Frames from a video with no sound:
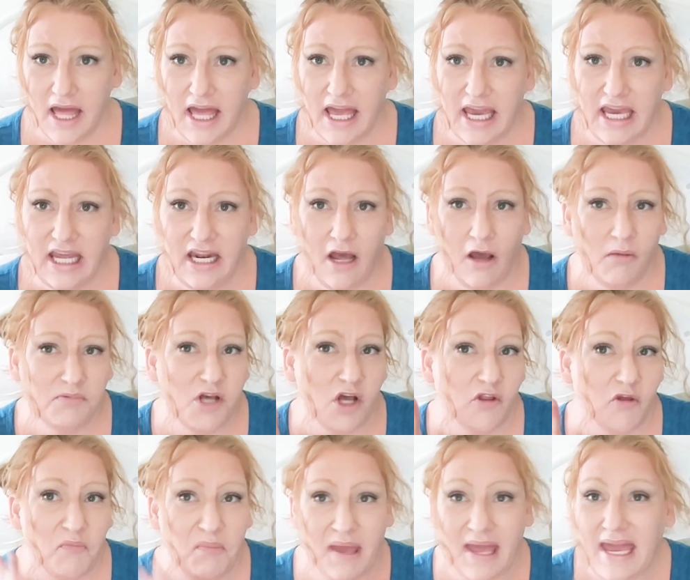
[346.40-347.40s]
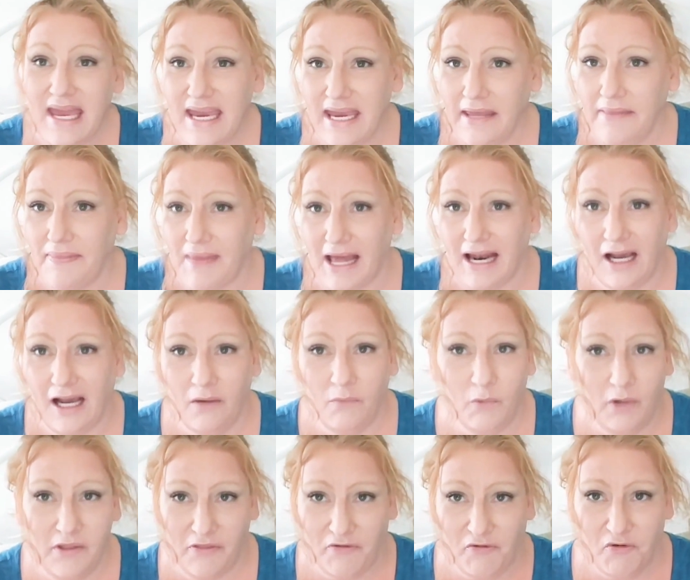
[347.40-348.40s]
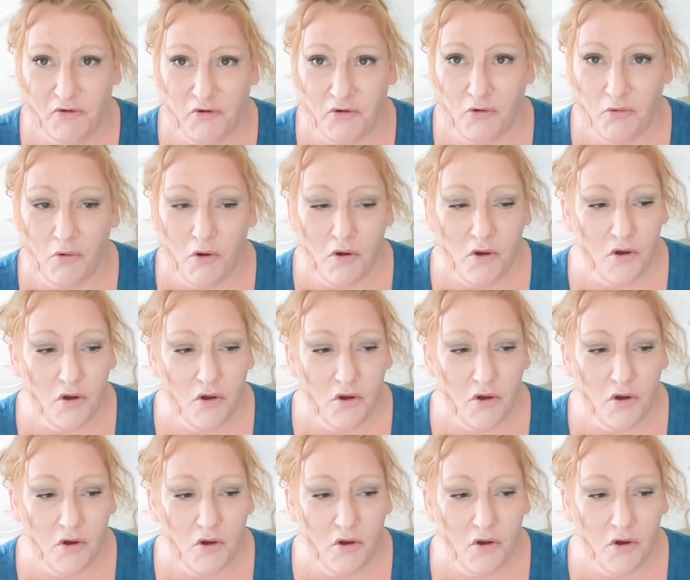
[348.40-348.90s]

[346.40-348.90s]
It helped all the pain that I went through